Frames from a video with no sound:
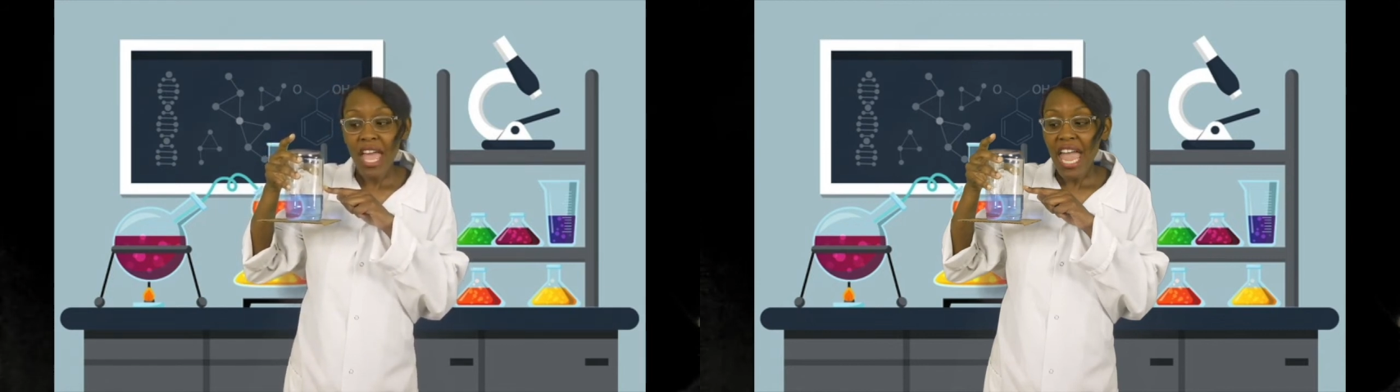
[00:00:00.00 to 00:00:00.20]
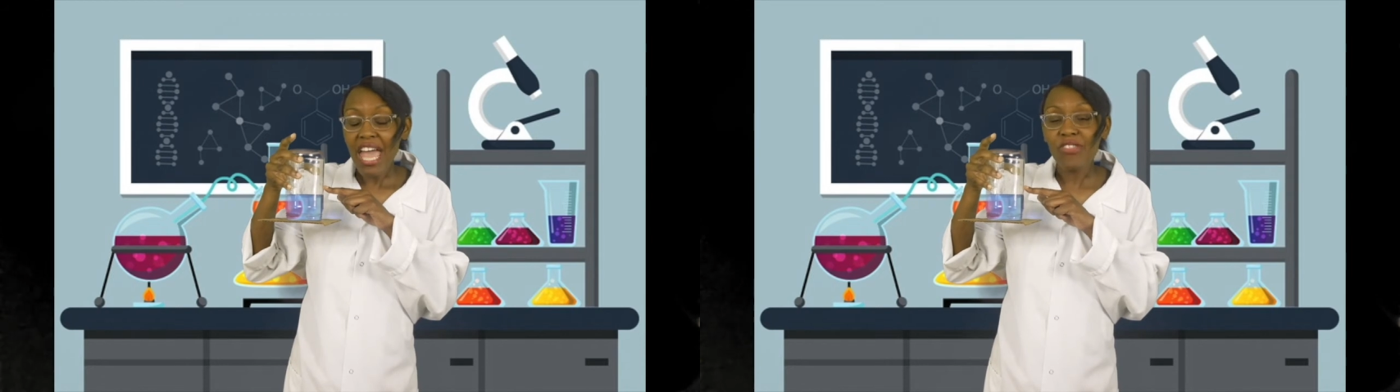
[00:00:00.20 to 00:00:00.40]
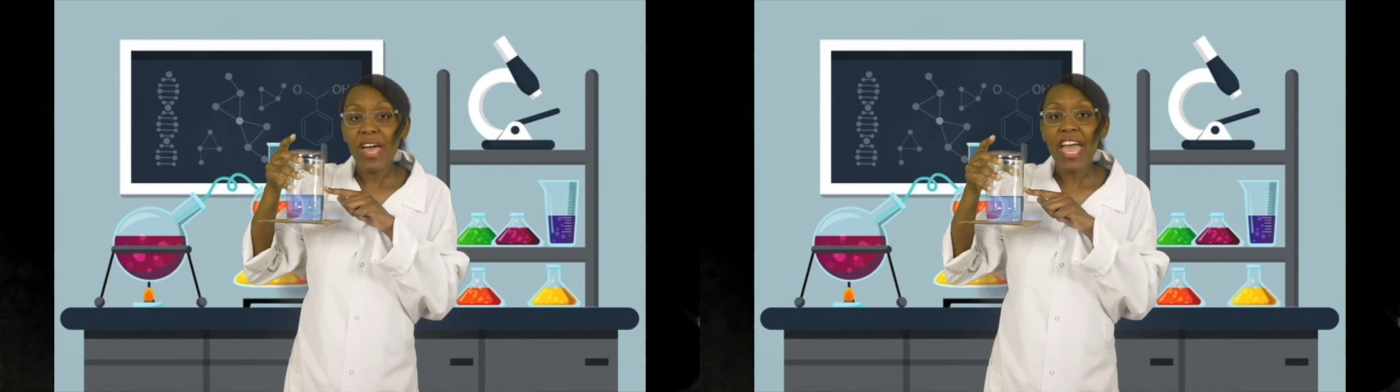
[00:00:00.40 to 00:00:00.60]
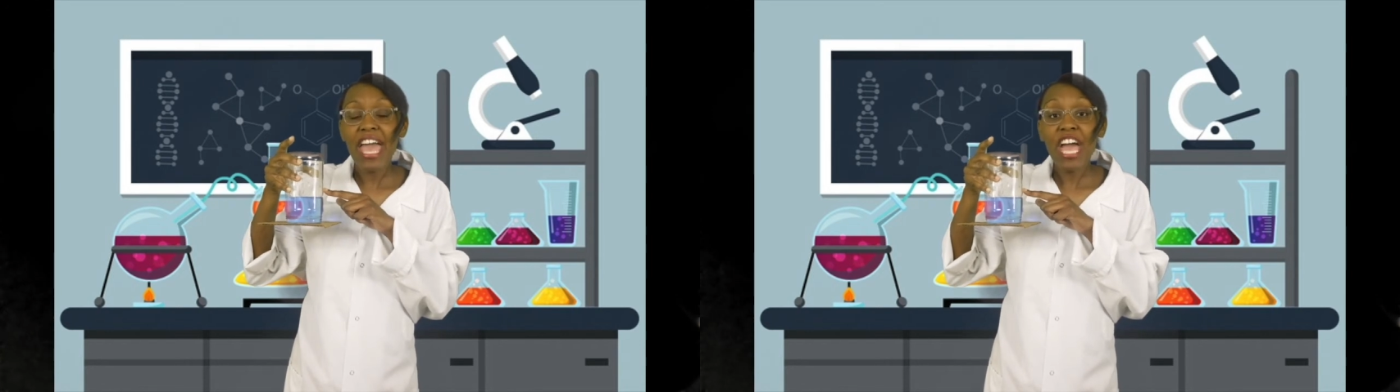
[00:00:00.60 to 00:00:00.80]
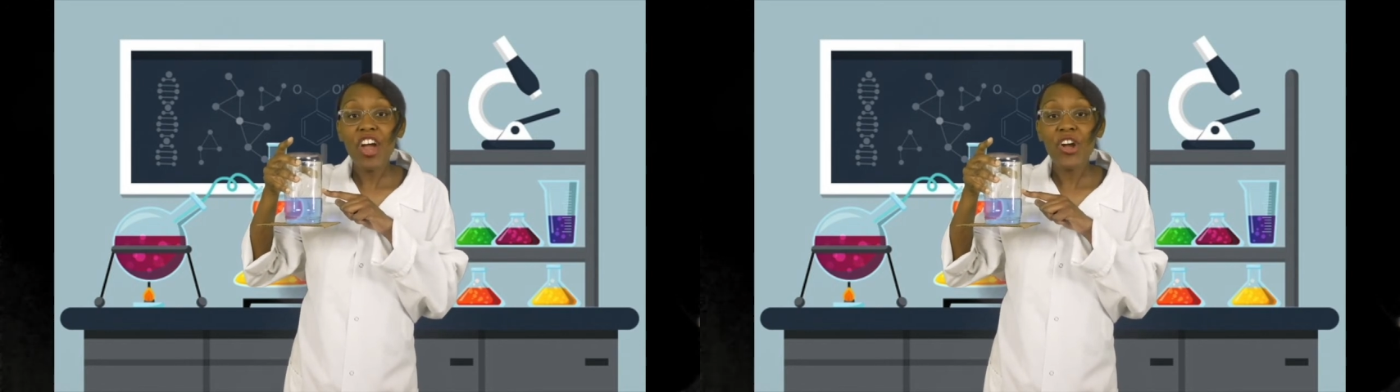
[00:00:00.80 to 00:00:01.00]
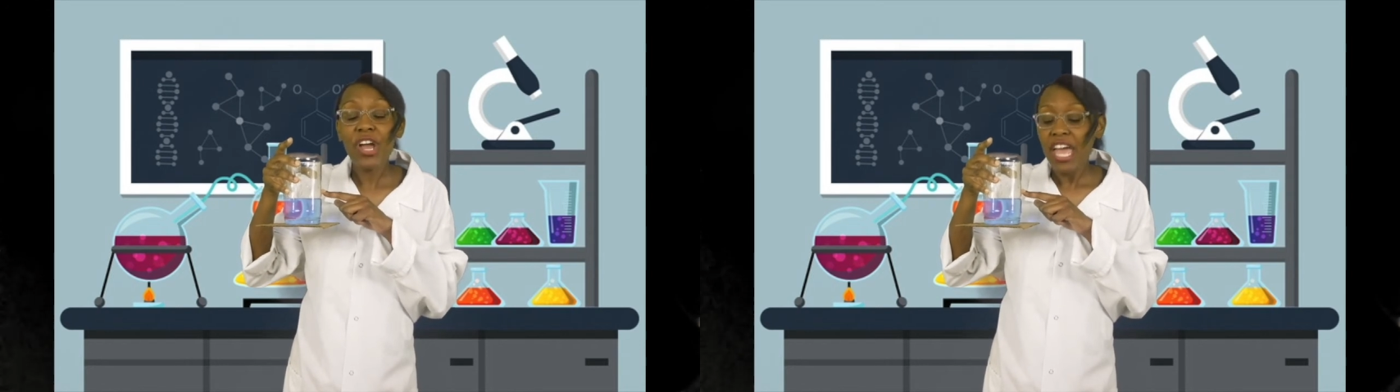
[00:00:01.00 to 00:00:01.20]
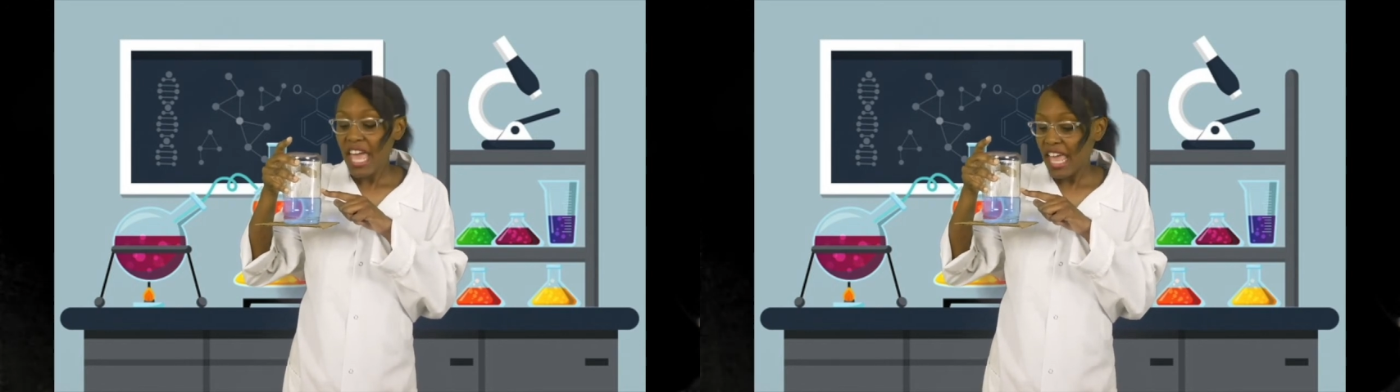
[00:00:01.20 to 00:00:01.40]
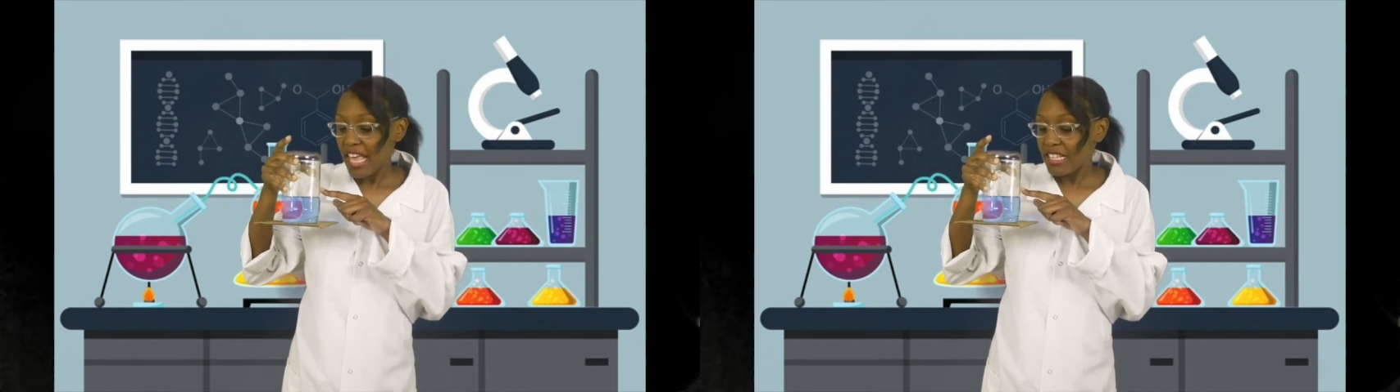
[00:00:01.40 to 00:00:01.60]
And the air
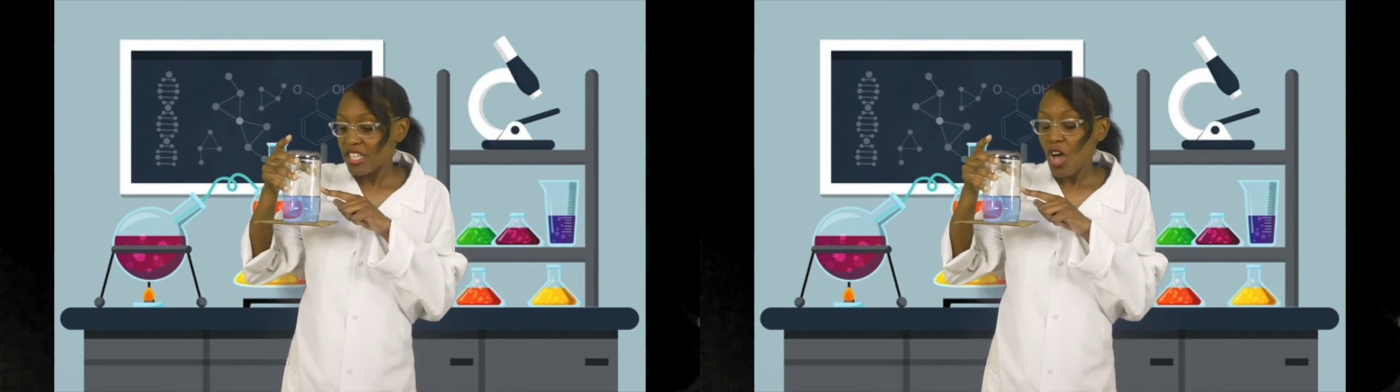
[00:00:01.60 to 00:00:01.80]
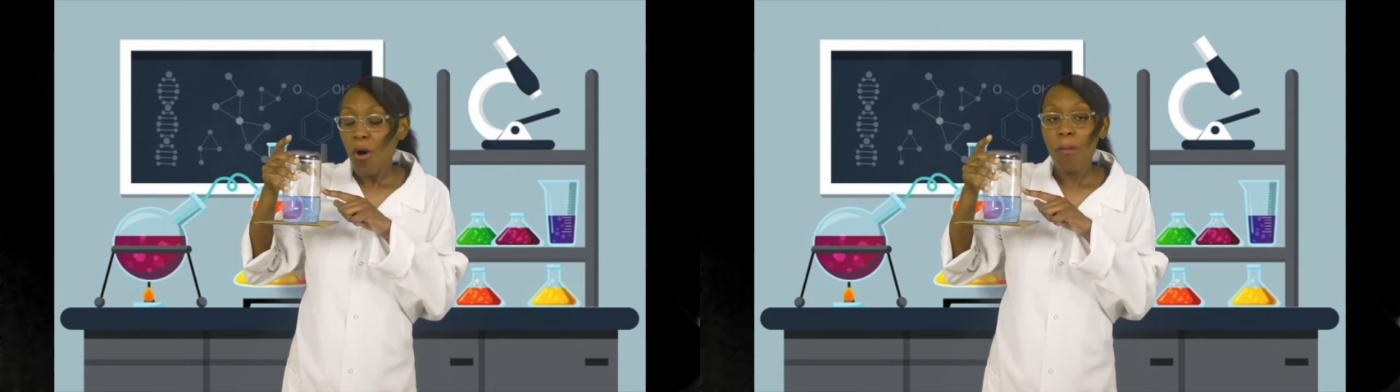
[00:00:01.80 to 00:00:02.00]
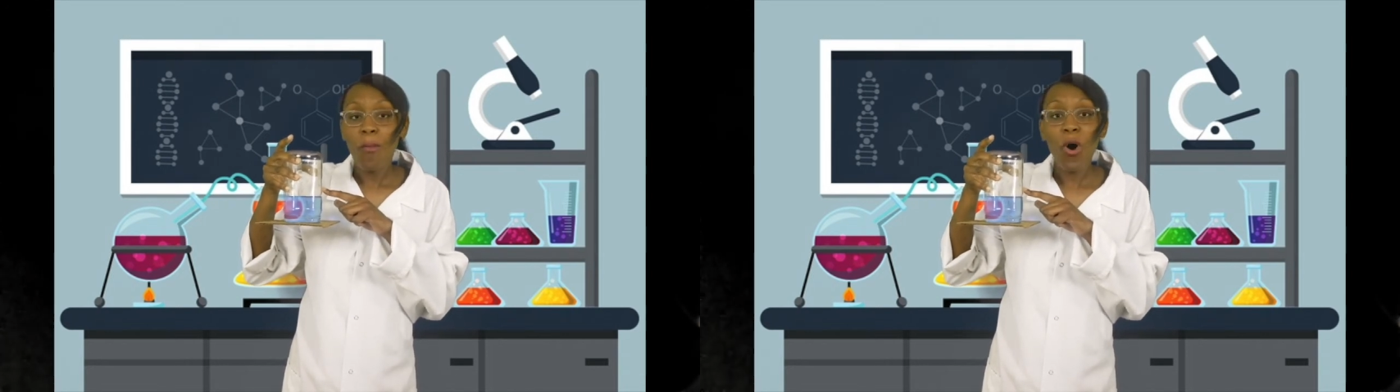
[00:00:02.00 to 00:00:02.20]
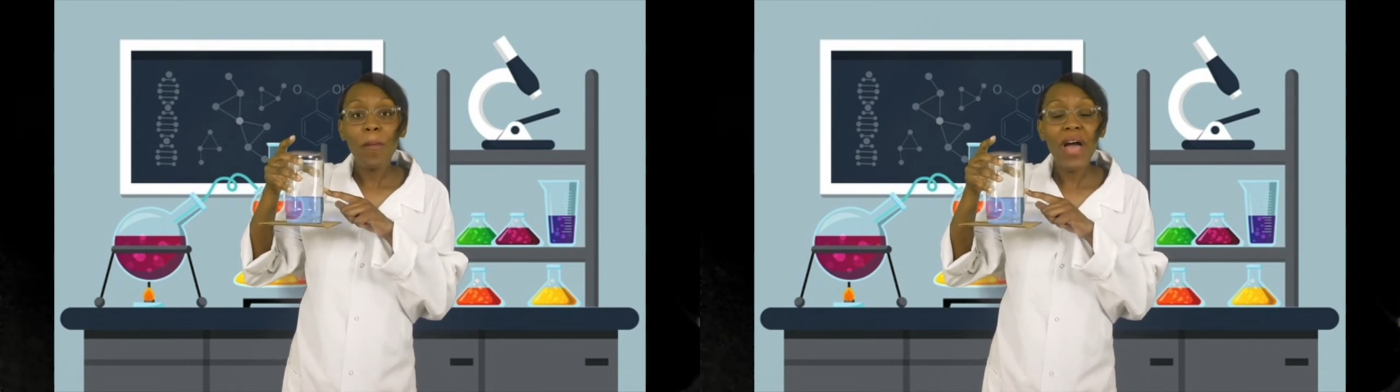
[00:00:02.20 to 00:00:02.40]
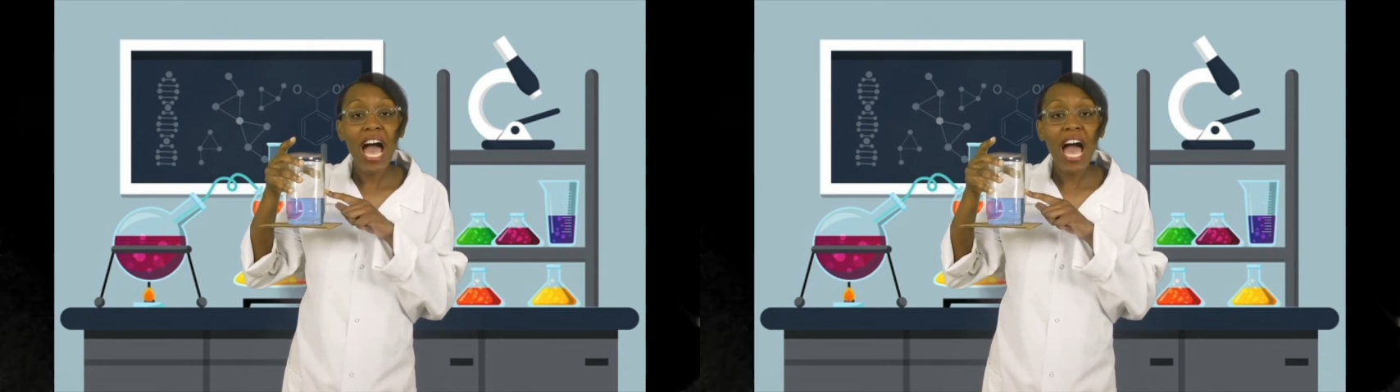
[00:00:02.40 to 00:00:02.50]
is more